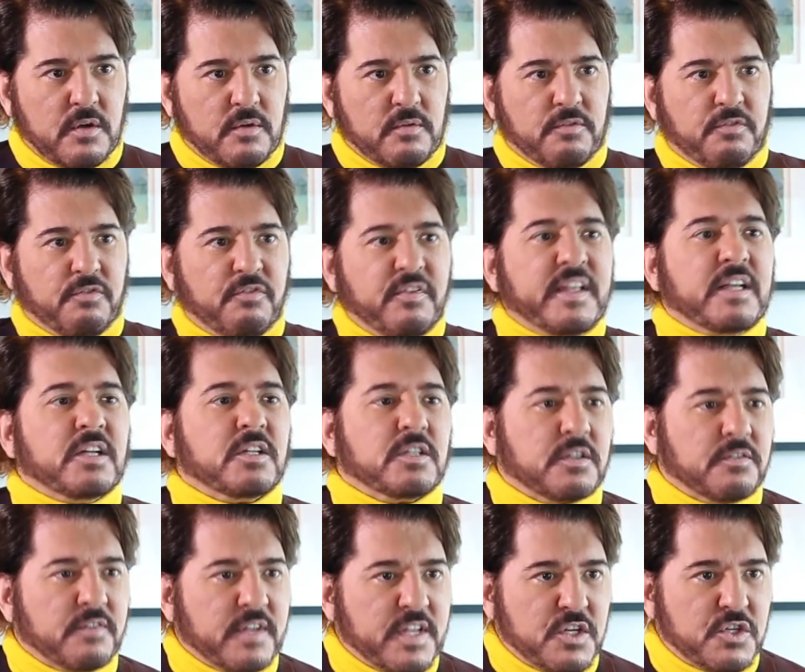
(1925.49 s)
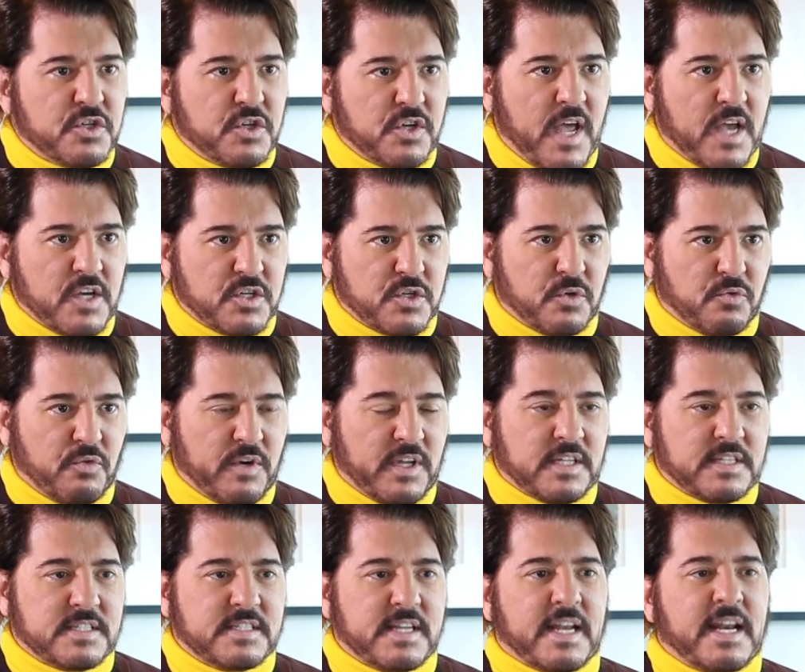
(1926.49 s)
field of international real
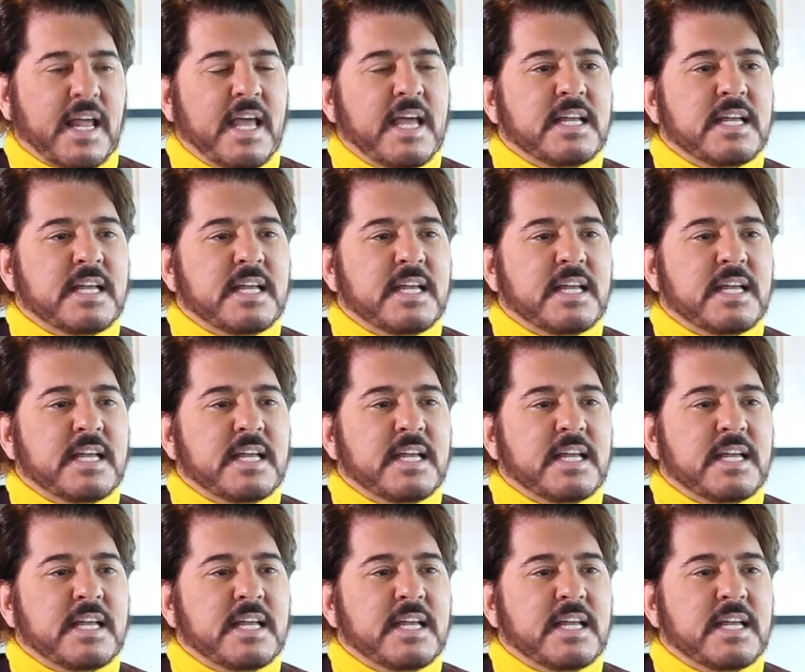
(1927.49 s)
estate.